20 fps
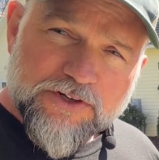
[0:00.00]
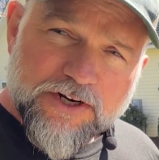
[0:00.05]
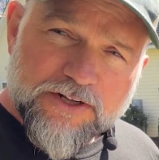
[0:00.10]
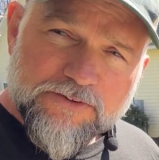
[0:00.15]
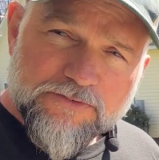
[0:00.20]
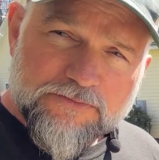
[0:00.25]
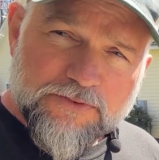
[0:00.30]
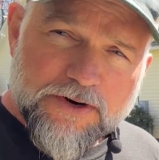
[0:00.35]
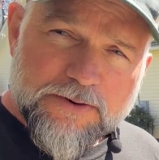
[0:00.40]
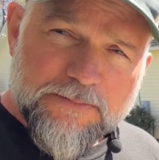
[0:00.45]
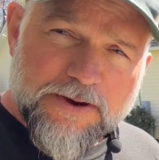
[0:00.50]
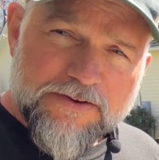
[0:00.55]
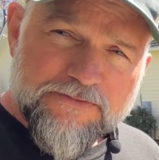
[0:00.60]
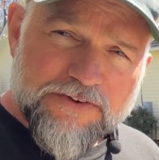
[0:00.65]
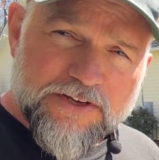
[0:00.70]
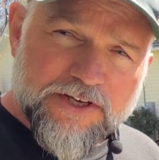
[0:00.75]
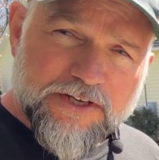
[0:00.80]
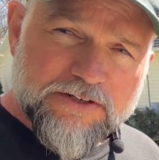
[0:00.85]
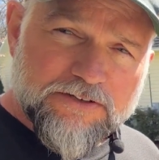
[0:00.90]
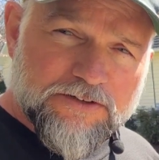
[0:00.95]
it on the front of my
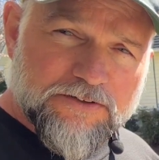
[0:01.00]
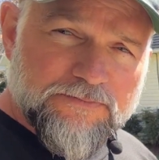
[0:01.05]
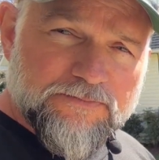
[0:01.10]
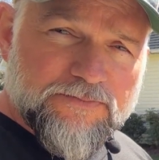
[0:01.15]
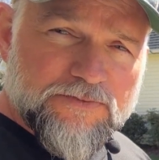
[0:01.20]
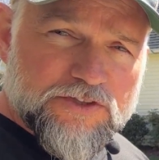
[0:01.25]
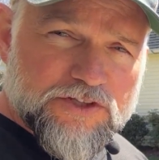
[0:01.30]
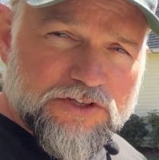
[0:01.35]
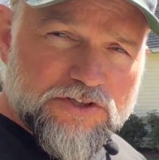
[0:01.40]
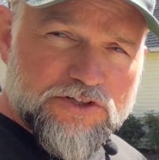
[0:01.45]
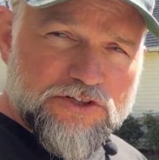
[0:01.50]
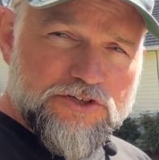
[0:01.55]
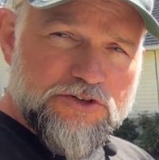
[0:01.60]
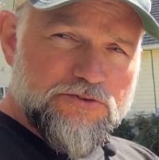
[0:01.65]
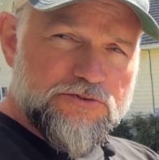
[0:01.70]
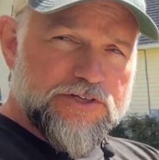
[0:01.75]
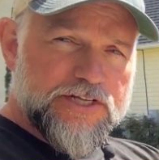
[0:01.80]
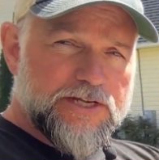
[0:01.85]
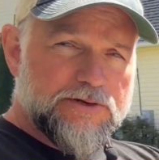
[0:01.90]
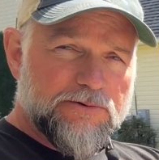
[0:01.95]
vehicle to the
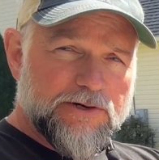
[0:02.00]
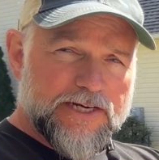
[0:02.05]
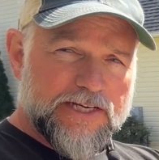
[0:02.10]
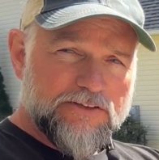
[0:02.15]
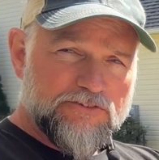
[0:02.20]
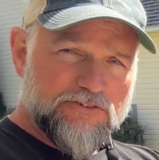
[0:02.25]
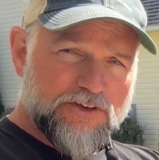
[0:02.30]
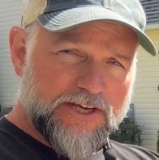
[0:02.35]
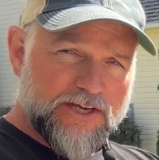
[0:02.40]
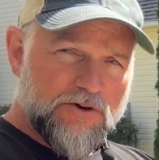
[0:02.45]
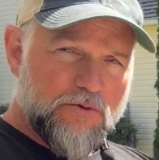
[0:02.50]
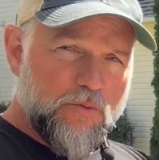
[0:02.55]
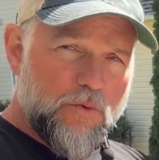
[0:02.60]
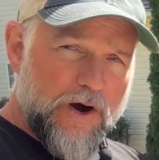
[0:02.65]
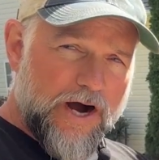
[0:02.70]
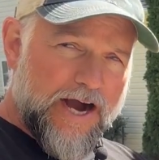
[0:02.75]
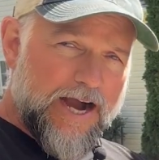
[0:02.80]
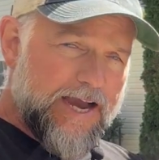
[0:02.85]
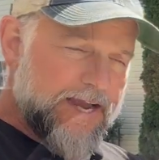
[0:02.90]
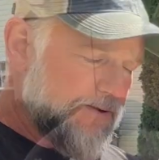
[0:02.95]
two D rings like a
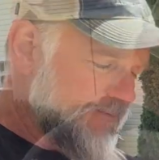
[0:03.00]
Y.